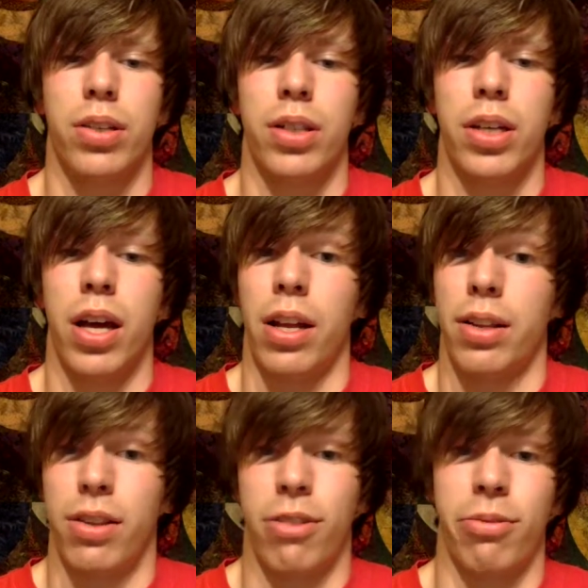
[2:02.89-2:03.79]
only got
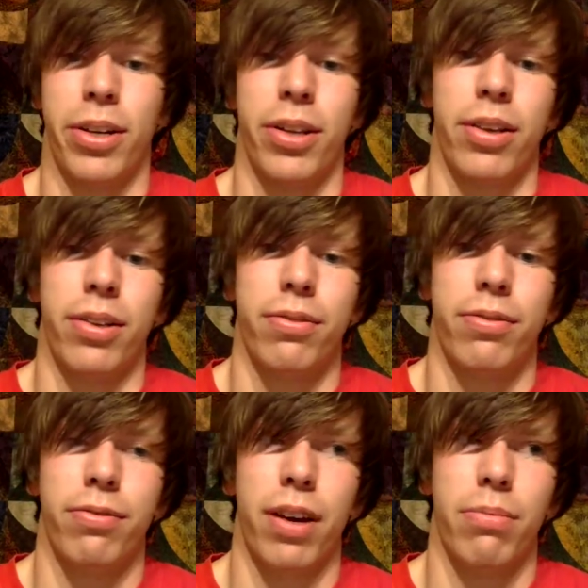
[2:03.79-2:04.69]
3 of the
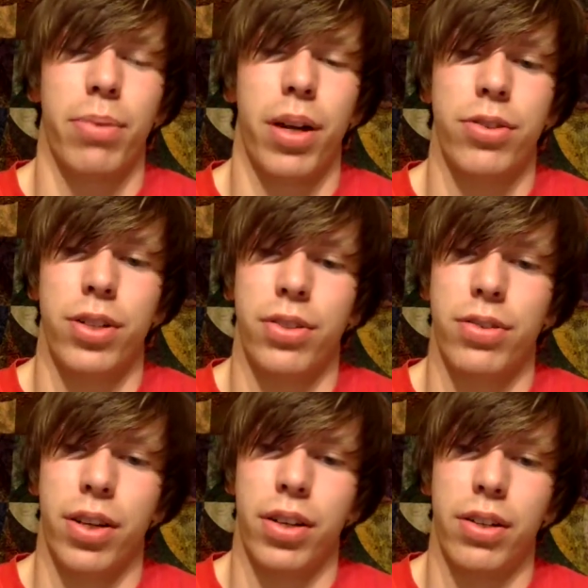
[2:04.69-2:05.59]
5 projects
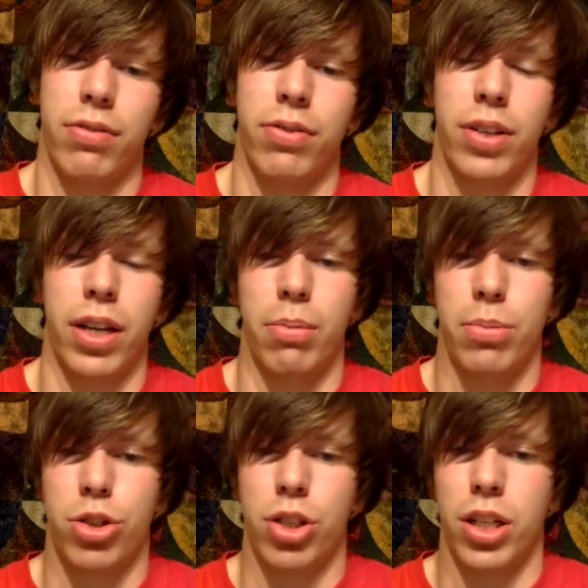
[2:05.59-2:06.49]
done if you count
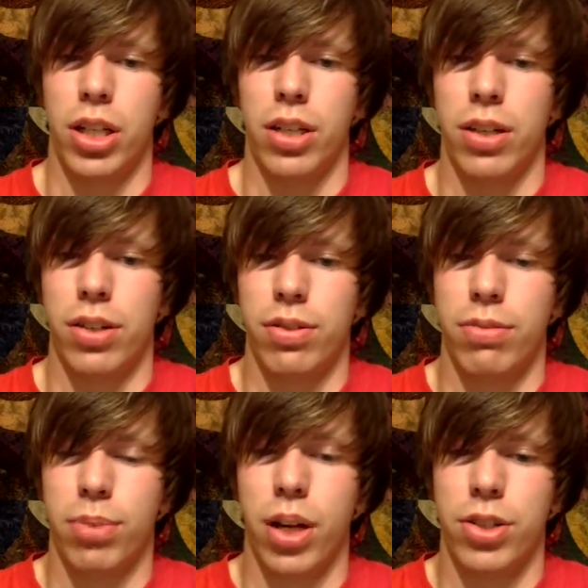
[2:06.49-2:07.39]
machining as a
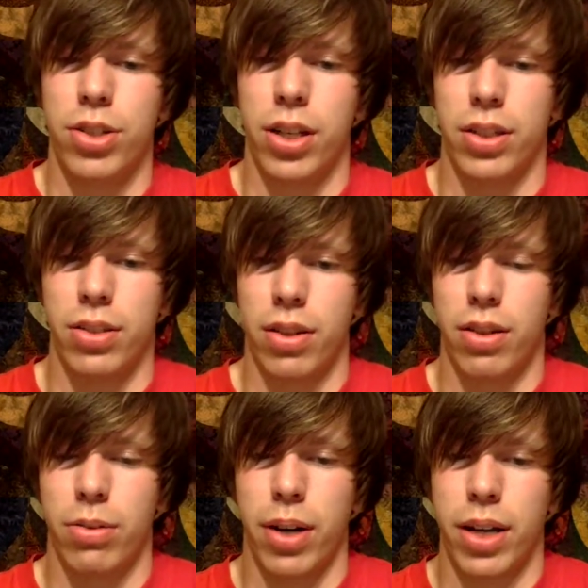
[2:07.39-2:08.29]
project.
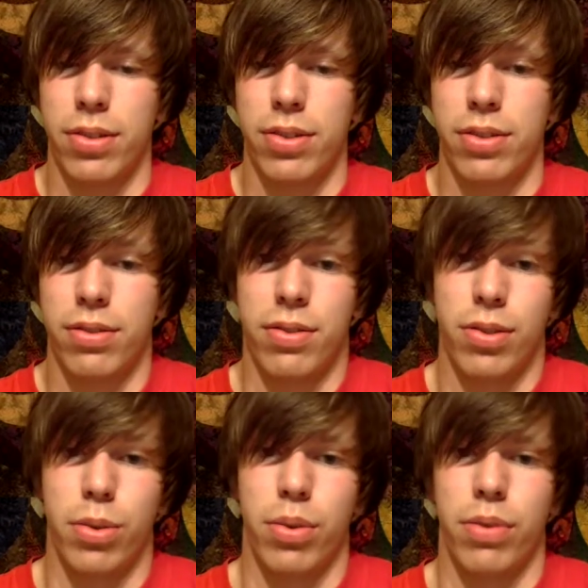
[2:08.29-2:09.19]
Otherwise,
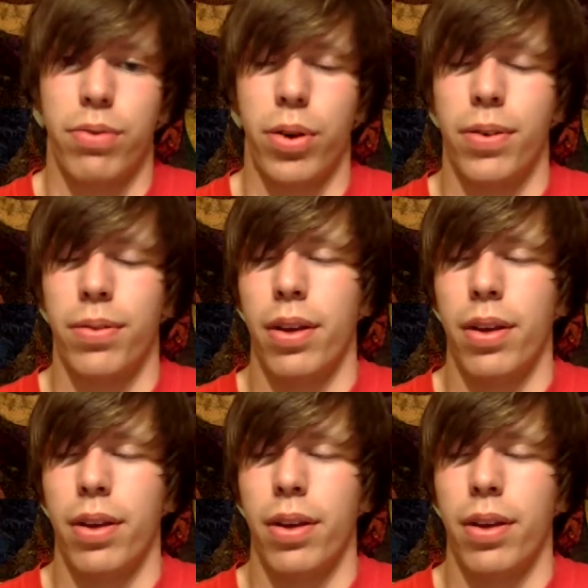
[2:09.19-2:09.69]
2 of the 4.